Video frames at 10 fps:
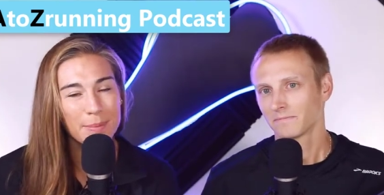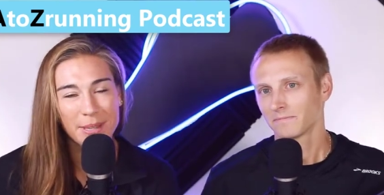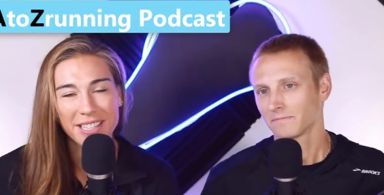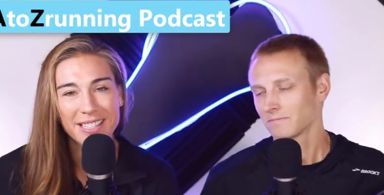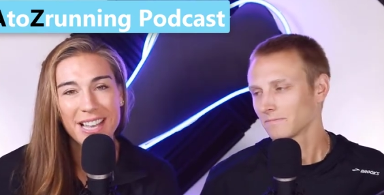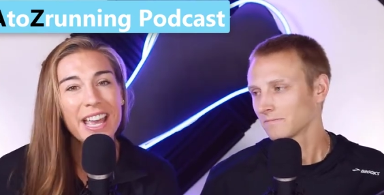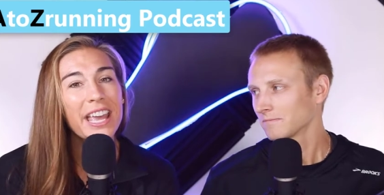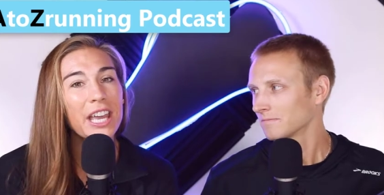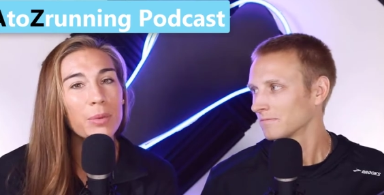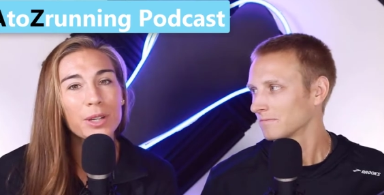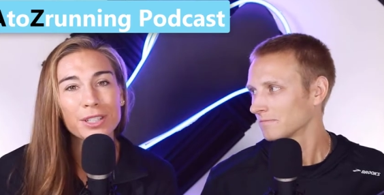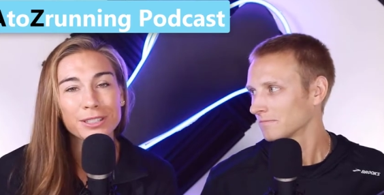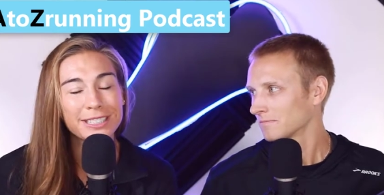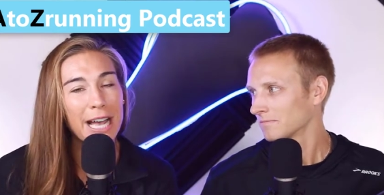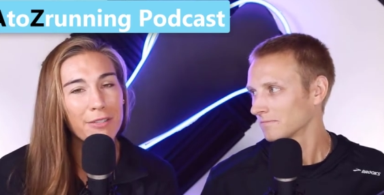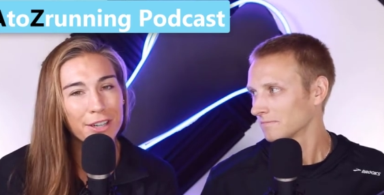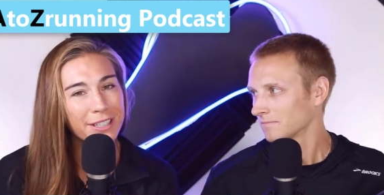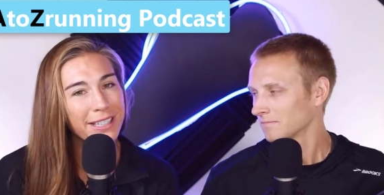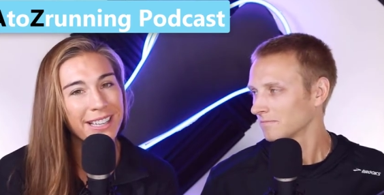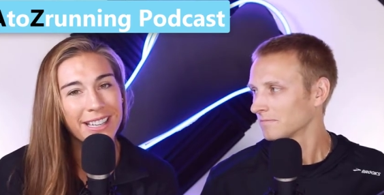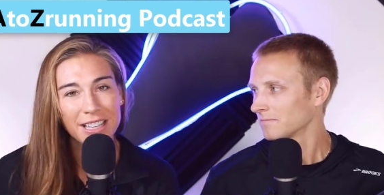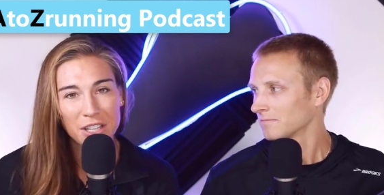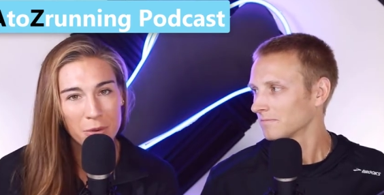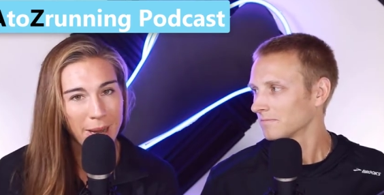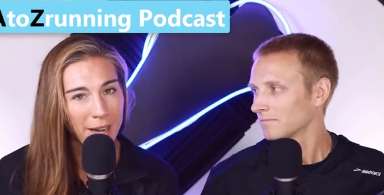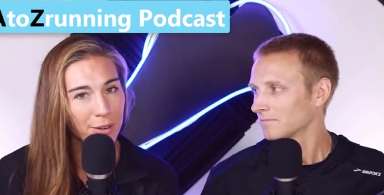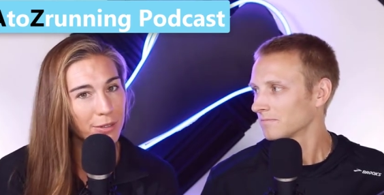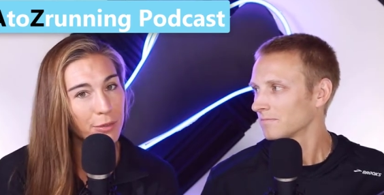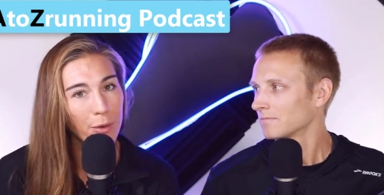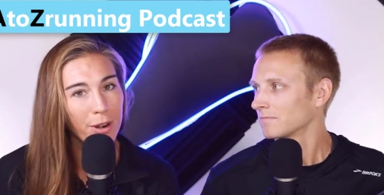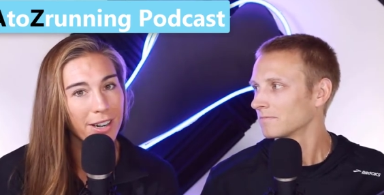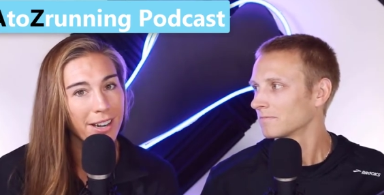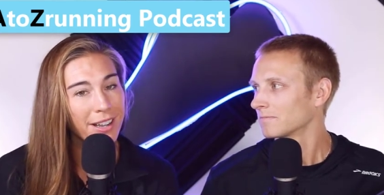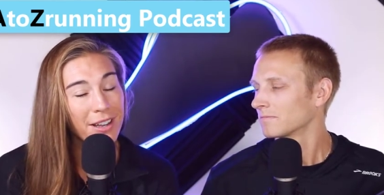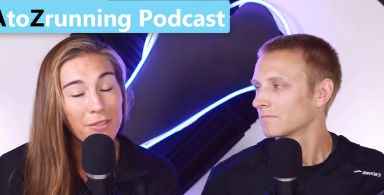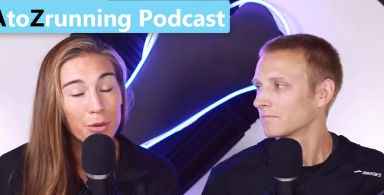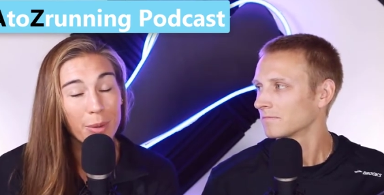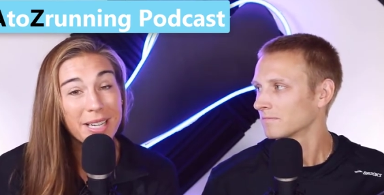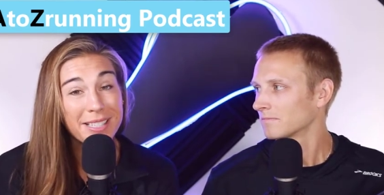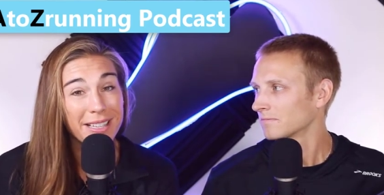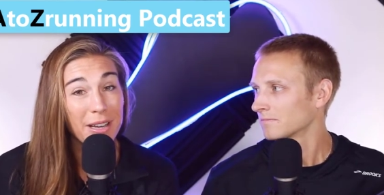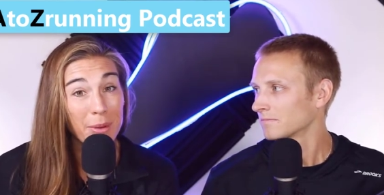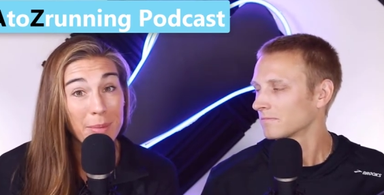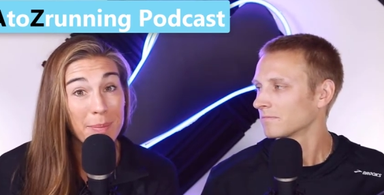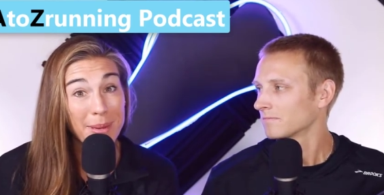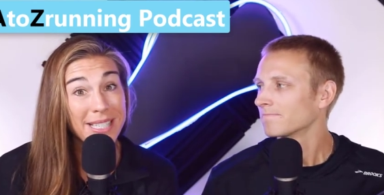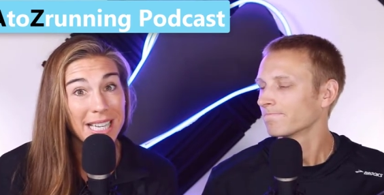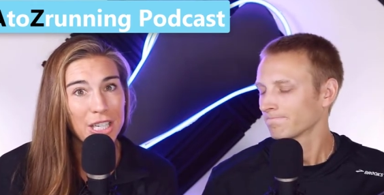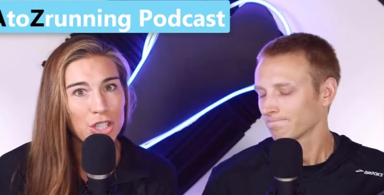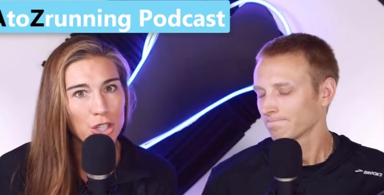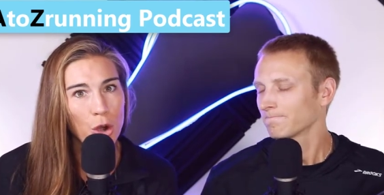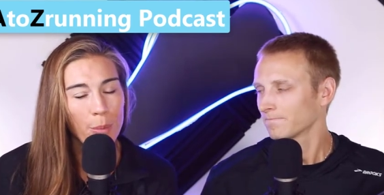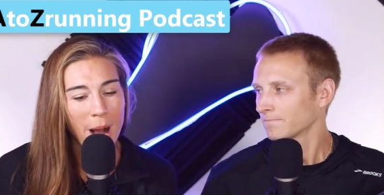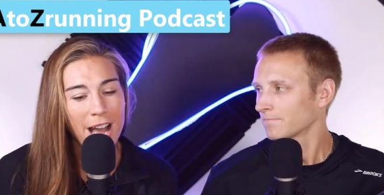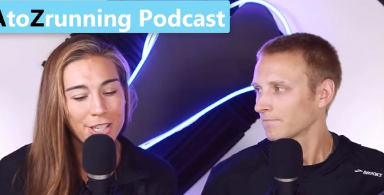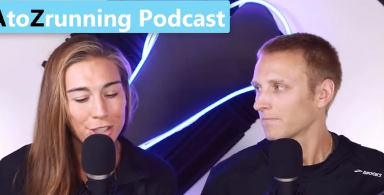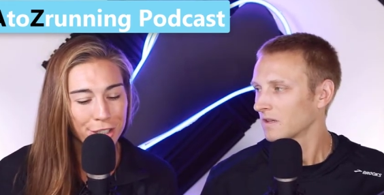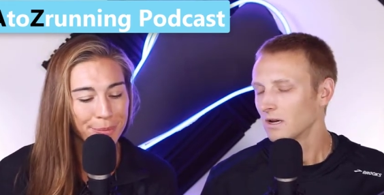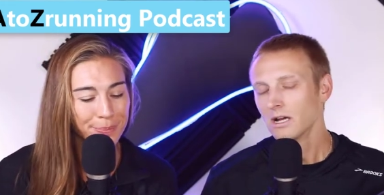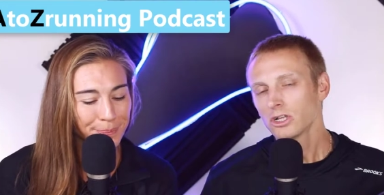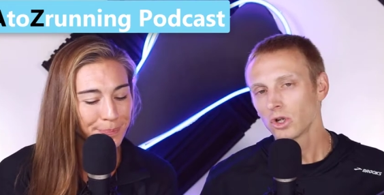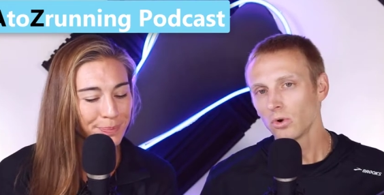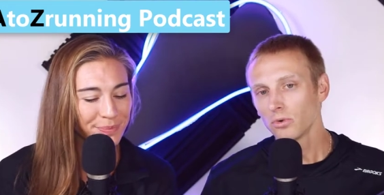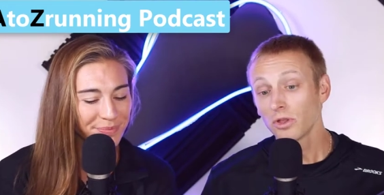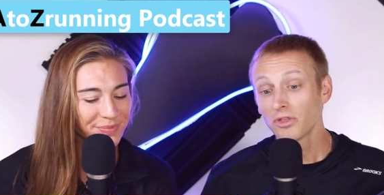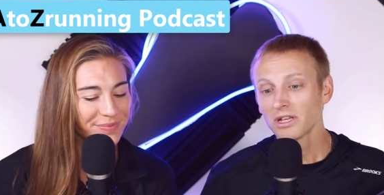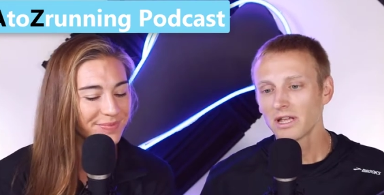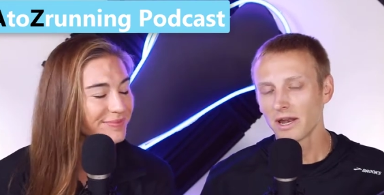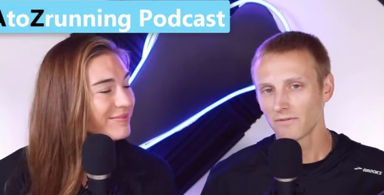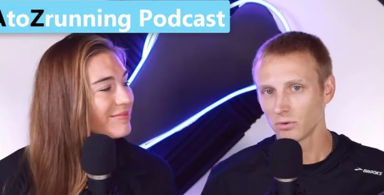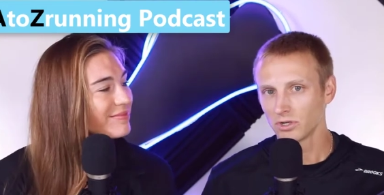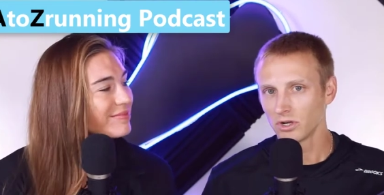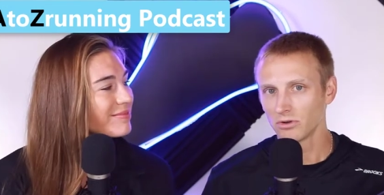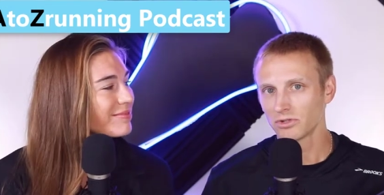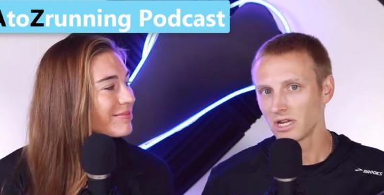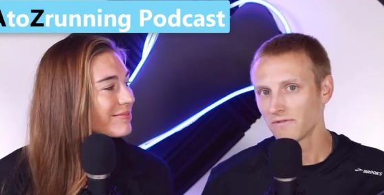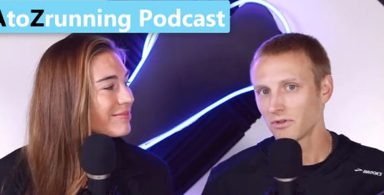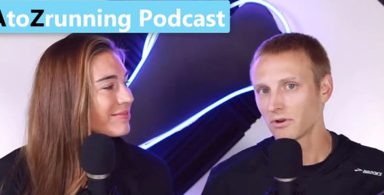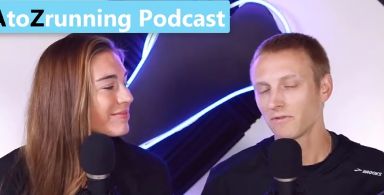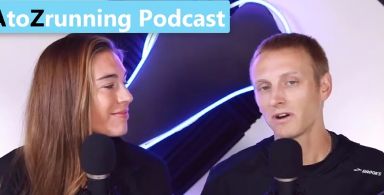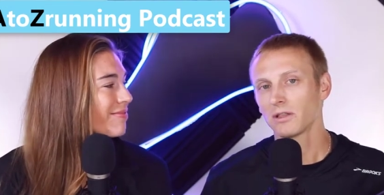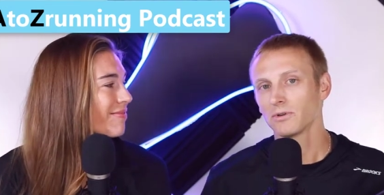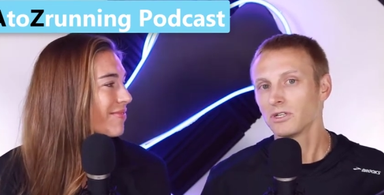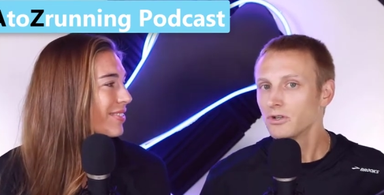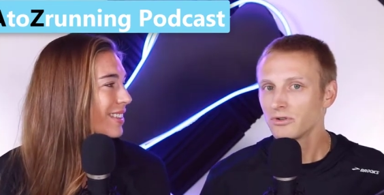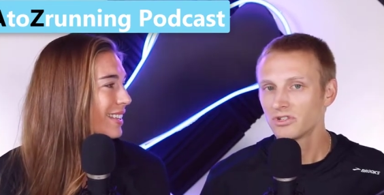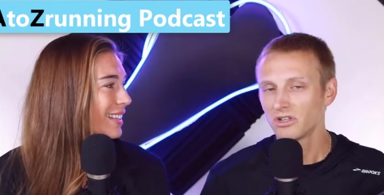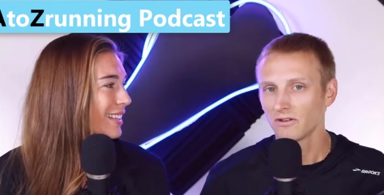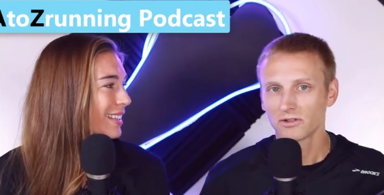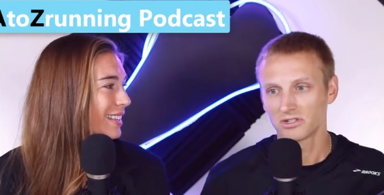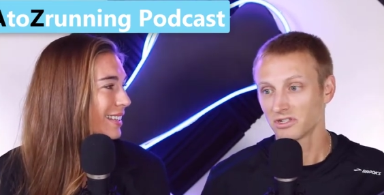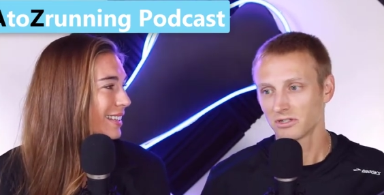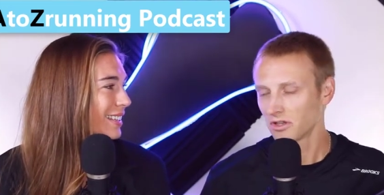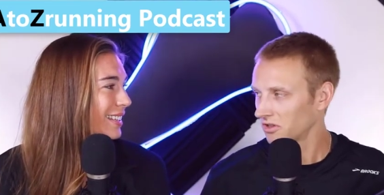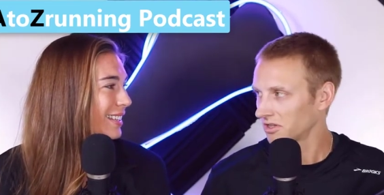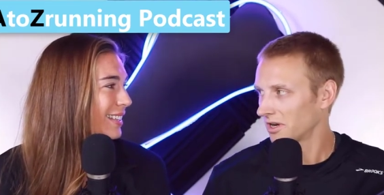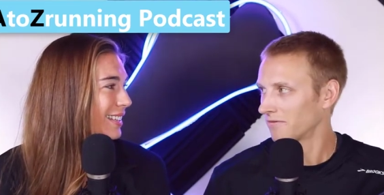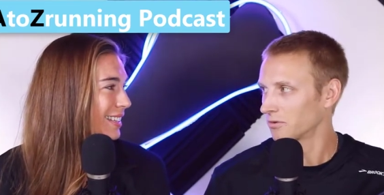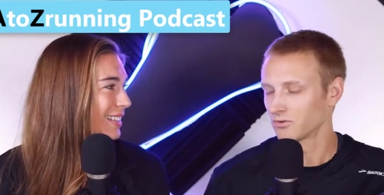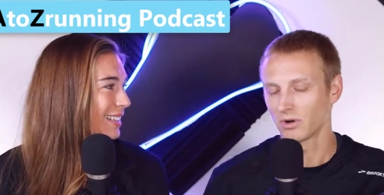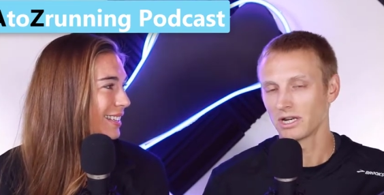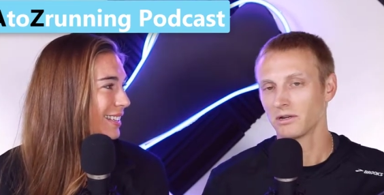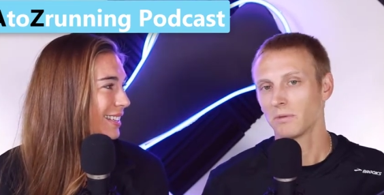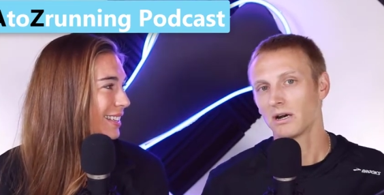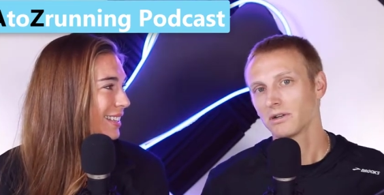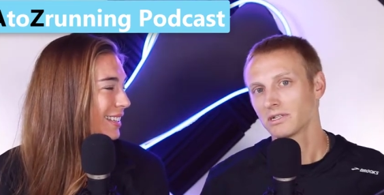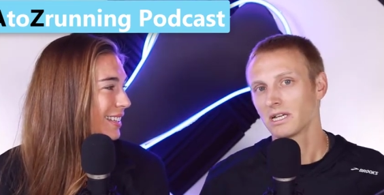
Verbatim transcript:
Speaker 1: because it will definitely geek you out for racing that we've been missing so much.
Speaker 2: So the thing that everyone knows if they're following news stuff, because this is the thing that everyone's writing about, is